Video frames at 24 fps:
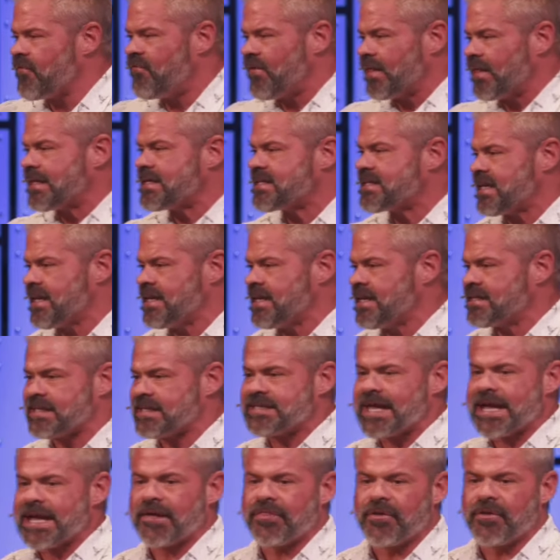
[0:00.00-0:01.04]
the Philistines had
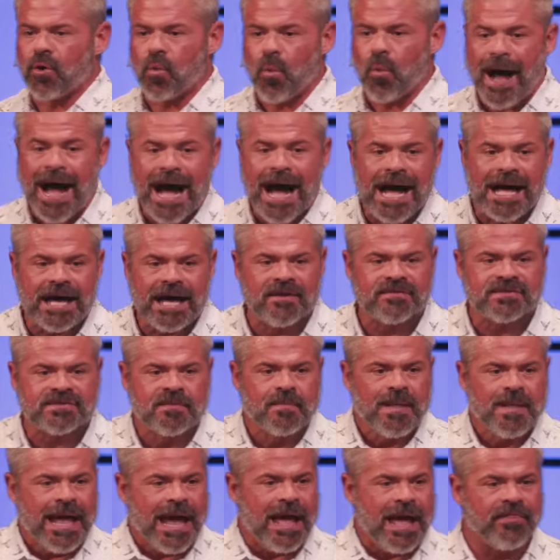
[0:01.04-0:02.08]
taken their wives
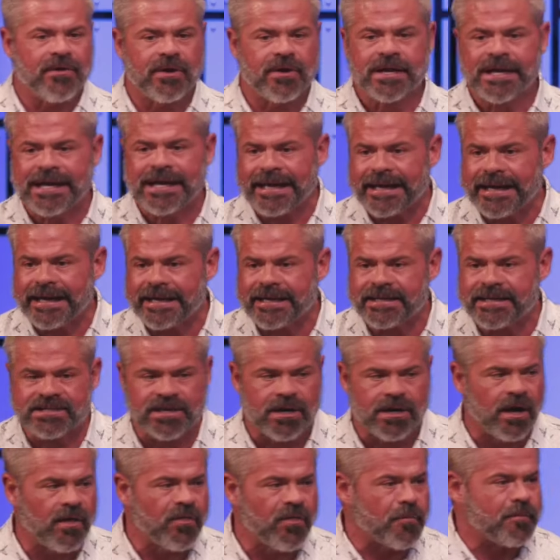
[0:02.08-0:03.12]
and their kids
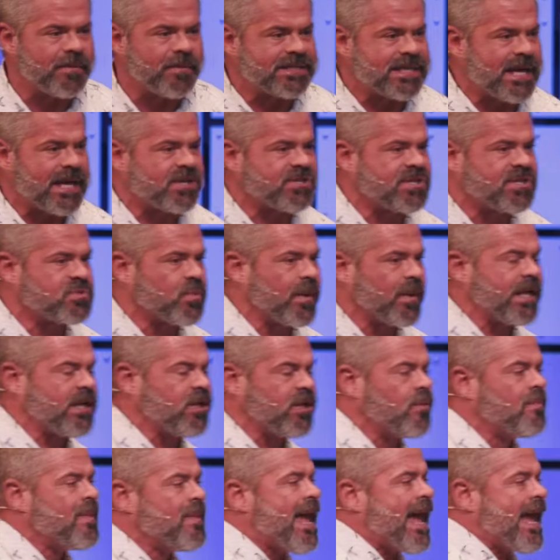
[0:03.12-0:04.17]
and all their possessions, what did he do?